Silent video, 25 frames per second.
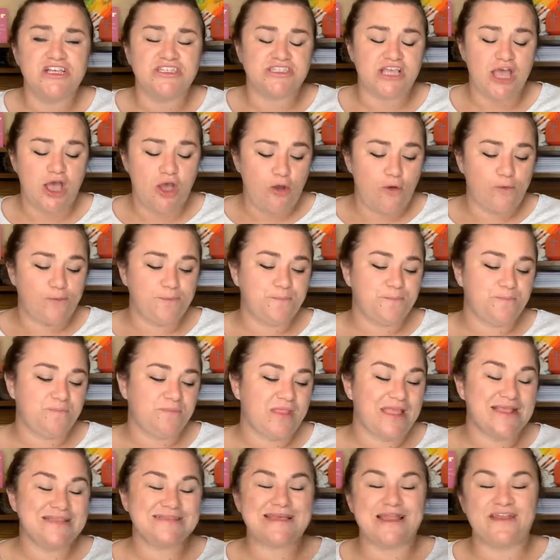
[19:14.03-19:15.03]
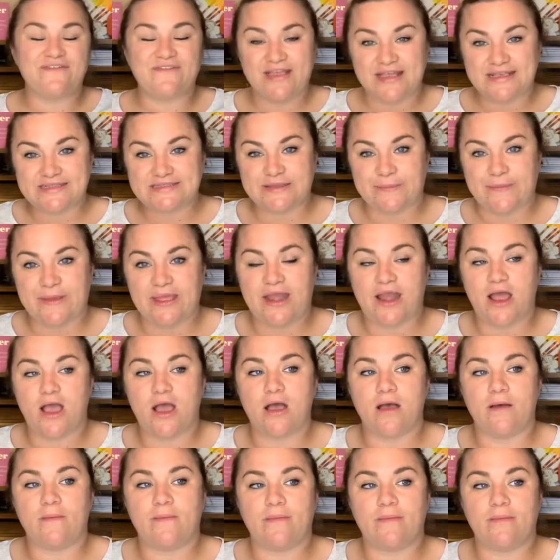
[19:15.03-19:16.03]
So it's kind of a guesstimate.
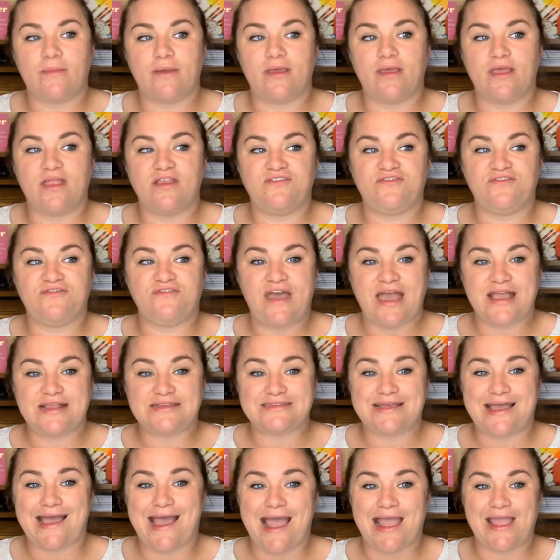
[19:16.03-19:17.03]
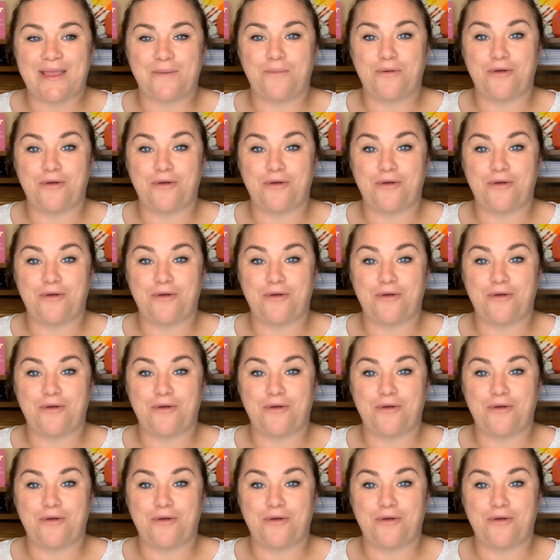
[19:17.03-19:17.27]
Um, in fact, I